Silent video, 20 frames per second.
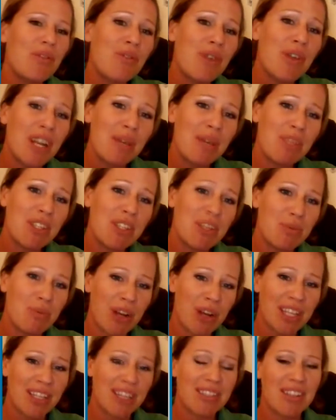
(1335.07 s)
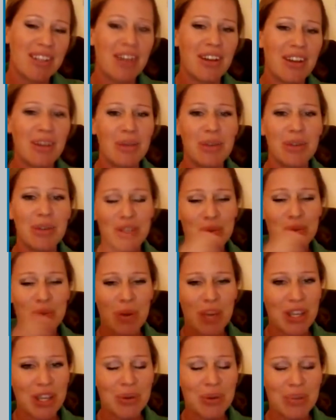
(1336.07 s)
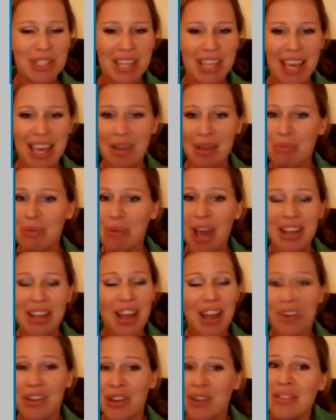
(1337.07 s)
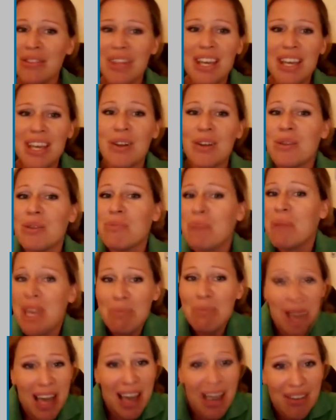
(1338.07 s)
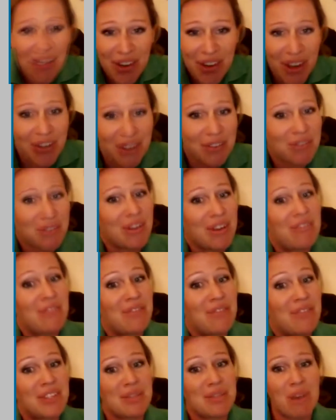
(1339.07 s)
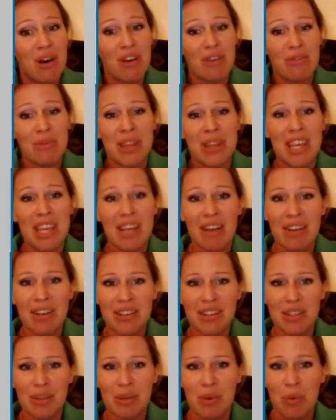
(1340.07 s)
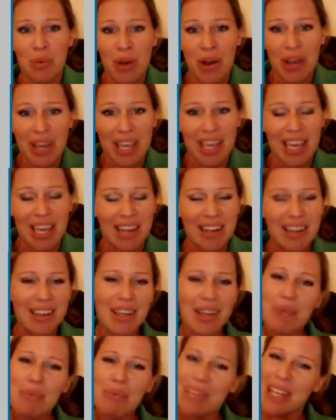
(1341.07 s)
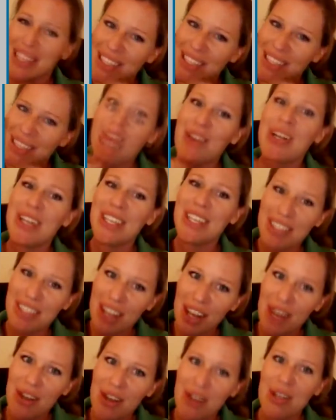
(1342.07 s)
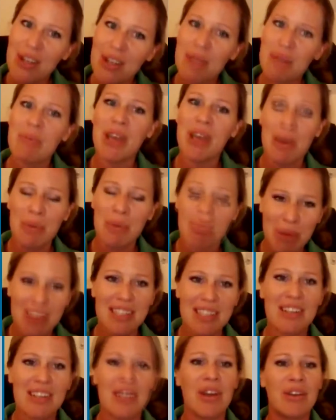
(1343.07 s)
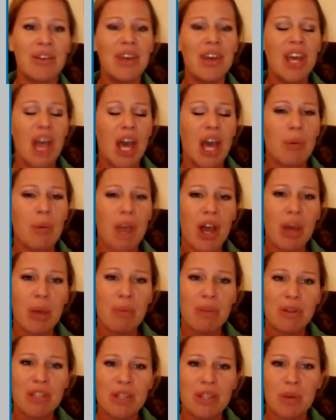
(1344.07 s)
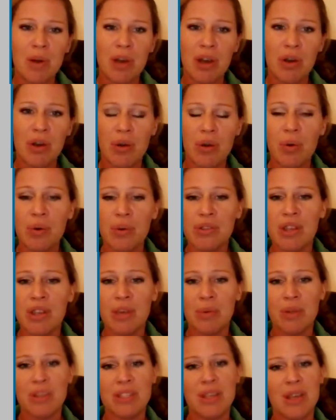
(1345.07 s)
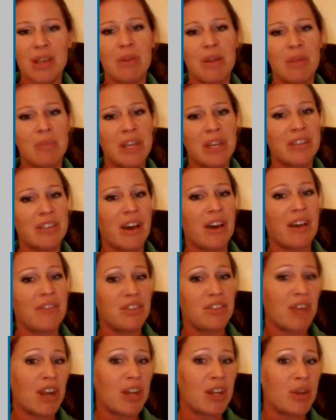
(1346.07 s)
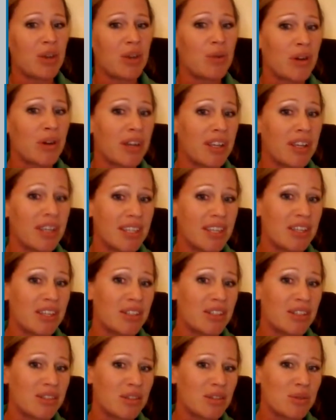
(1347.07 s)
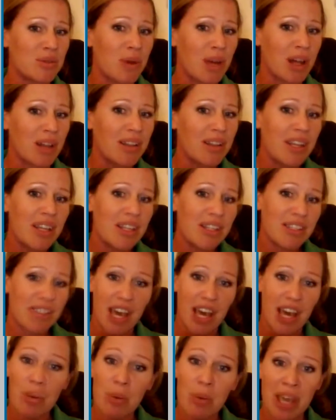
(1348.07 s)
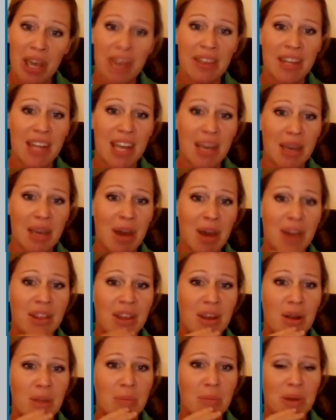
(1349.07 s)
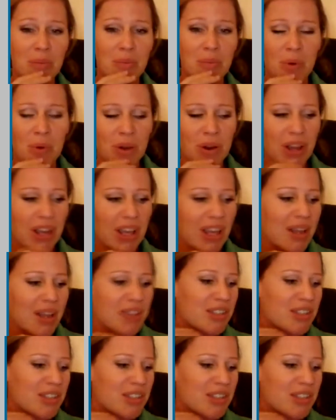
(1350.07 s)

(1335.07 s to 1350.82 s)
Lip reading: we've really been spreading slowly, which is why you were saying, I don't think a lot of people have heard of Greenfins, apart from in the areas that we're working in. But it's slowly becoming better known, and we're hoping to work also with some of the big dive training organisations as well to help get the name out there a bit more.